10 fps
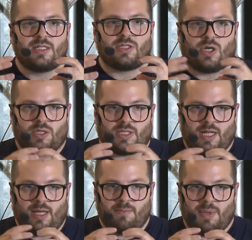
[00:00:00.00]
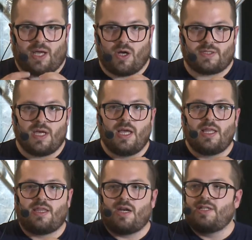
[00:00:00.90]
totally, because
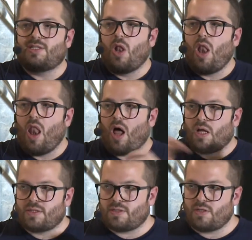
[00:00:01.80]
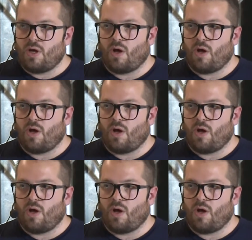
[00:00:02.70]
there is a lot